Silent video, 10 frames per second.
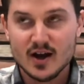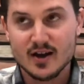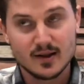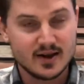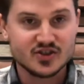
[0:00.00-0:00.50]
It
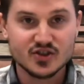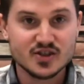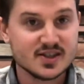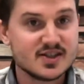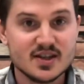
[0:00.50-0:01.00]
allows you
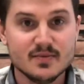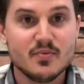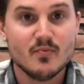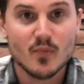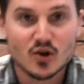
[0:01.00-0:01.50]
to steep
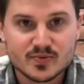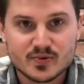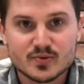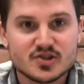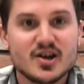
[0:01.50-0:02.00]

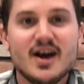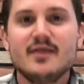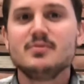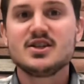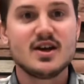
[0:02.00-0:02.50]
multiple
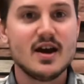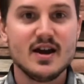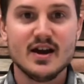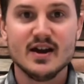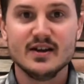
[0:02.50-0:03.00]
times,
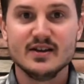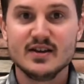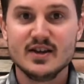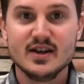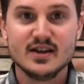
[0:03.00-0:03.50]
and
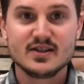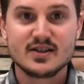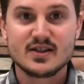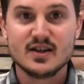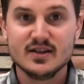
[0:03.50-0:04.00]

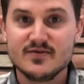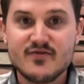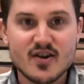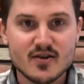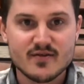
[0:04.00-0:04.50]
it's
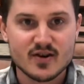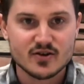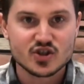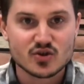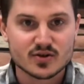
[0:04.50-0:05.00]
very, very
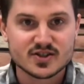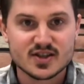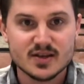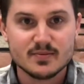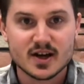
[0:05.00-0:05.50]
short
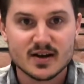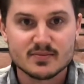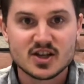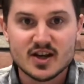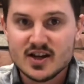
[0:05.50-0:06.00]
steep
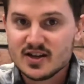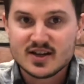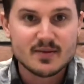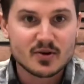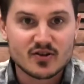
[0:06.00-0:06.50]
times.
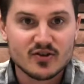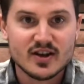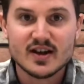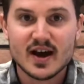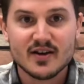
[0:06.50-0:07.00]

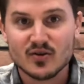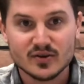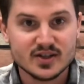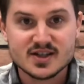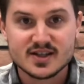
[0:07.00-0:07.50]
Typically, I
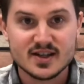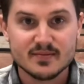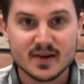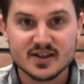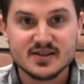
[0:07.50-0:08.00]
only steep
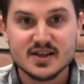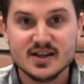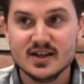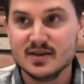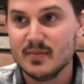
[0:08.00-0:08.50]
my
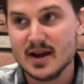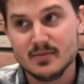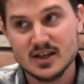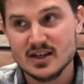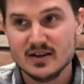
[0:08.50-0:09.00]
tea
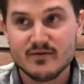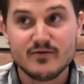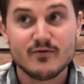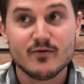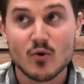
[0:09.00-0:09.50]
maybe
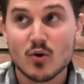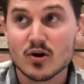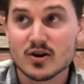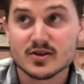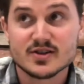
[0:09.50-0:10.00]

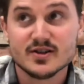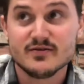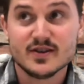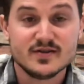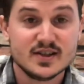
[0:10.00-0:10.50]
4 to
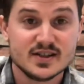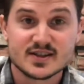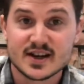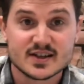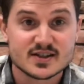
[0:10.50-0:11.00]
15
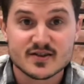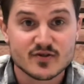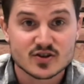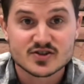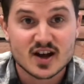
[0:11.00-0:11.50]
seconds the
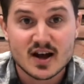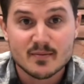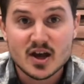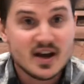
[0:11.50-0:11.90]
first time.